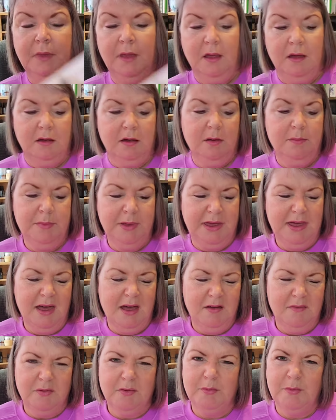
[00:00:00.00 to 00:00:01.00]
I've got to be
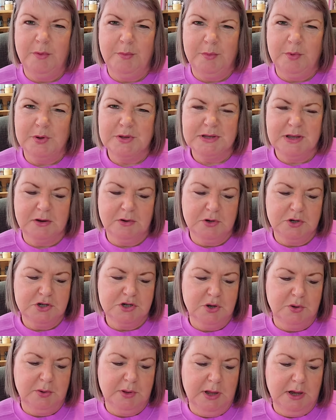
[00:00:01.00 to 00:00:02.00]
careful with books, I don't
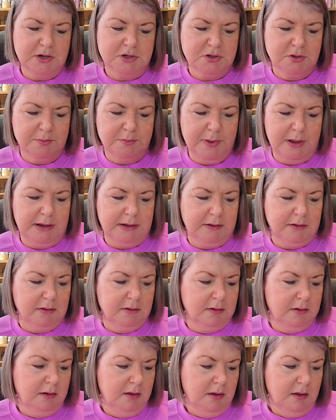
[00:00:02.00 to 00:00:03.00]
show you the actual pattern.